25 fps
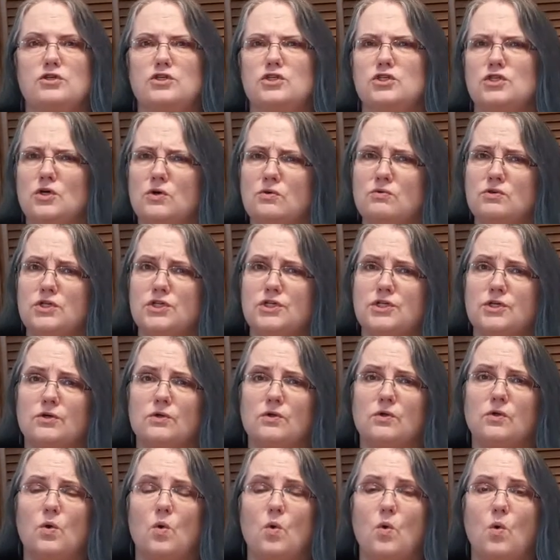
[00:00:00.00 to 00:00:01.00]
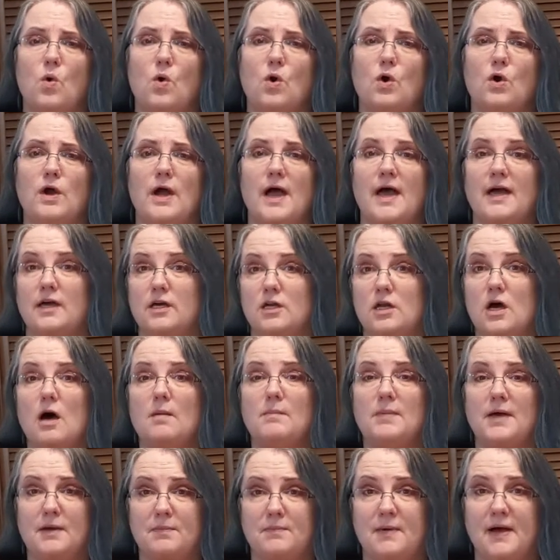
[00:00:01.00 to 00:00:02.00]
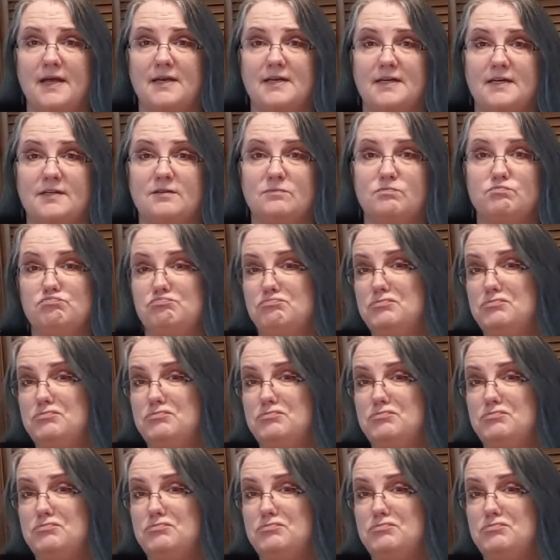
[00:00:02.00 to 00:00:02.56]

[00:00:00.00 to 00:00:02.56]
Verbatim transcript: social or economic minded.